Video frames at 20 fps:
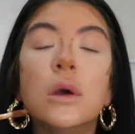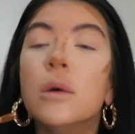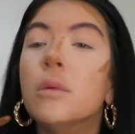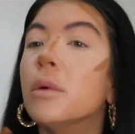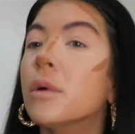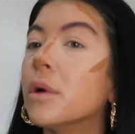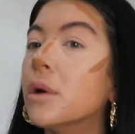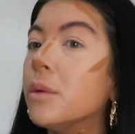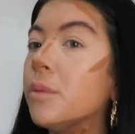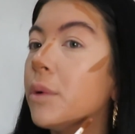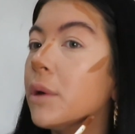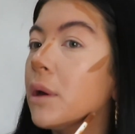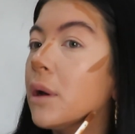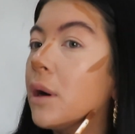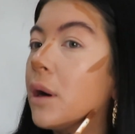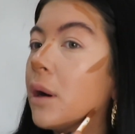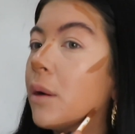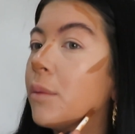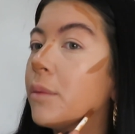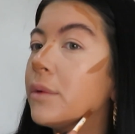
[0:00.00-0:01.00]
I'm going to bring
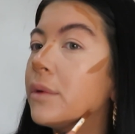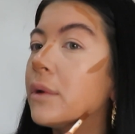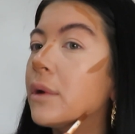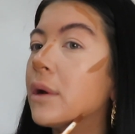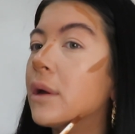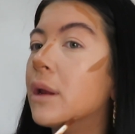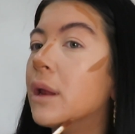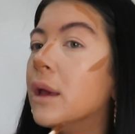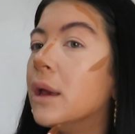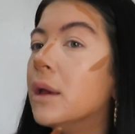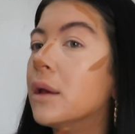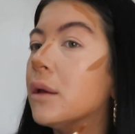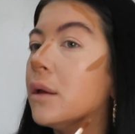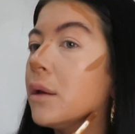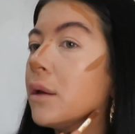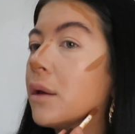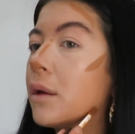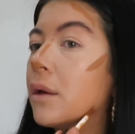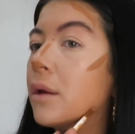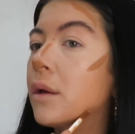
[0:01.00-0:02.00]
it up slightly.
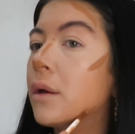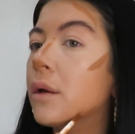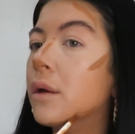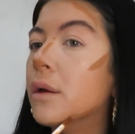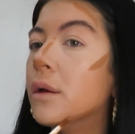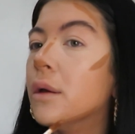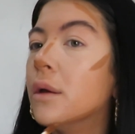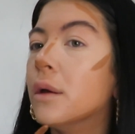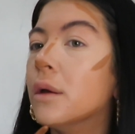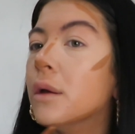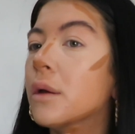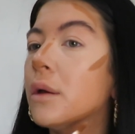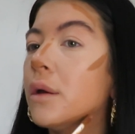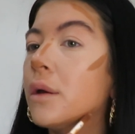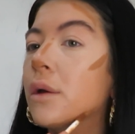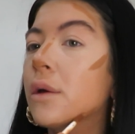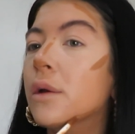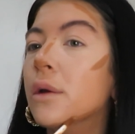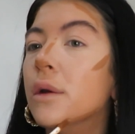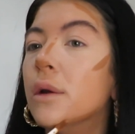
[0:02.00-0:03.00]

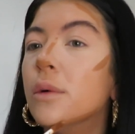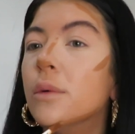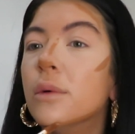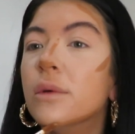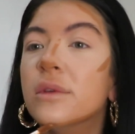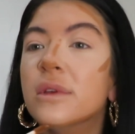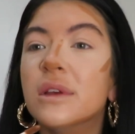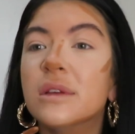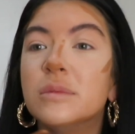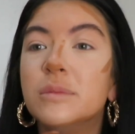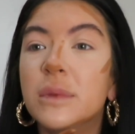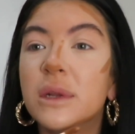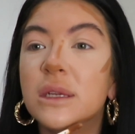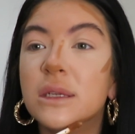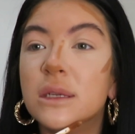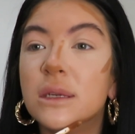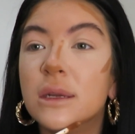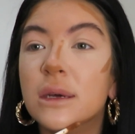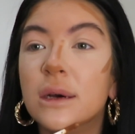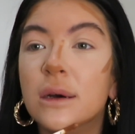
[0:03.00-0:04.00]
And once that's
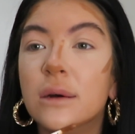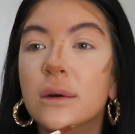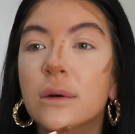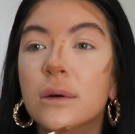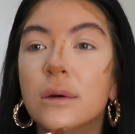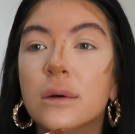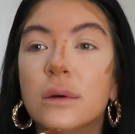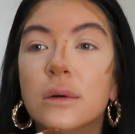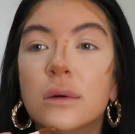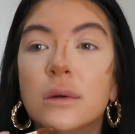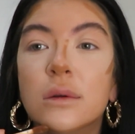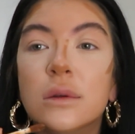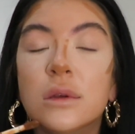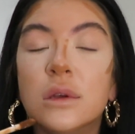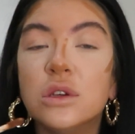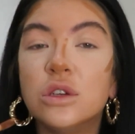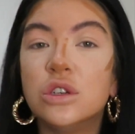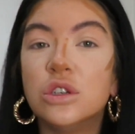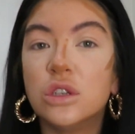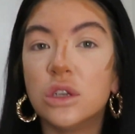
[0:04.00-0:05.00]
blended out,
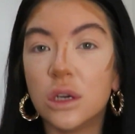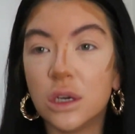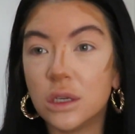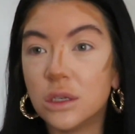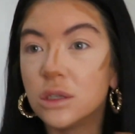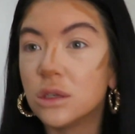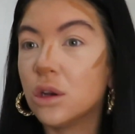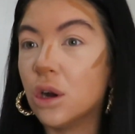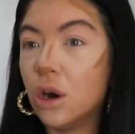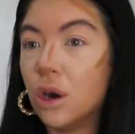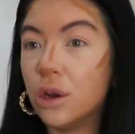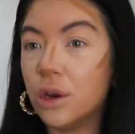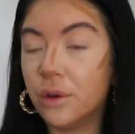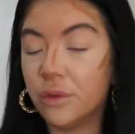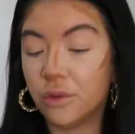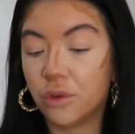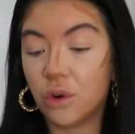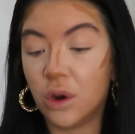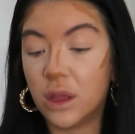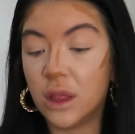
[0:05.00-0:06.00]
it should kind
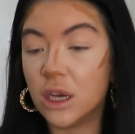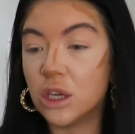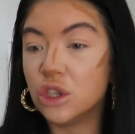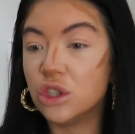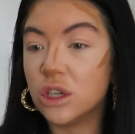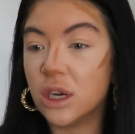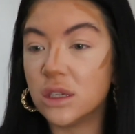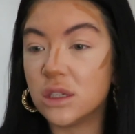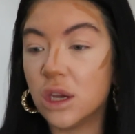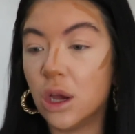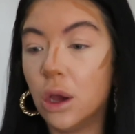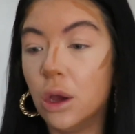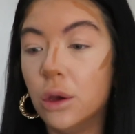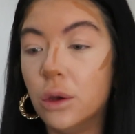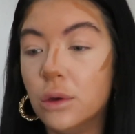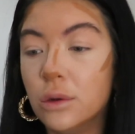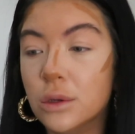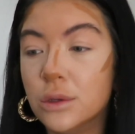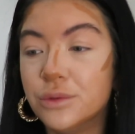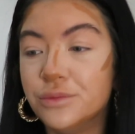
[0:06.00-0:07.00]
of create that
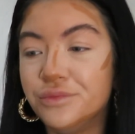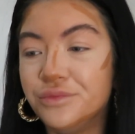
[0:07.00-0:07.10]
shadow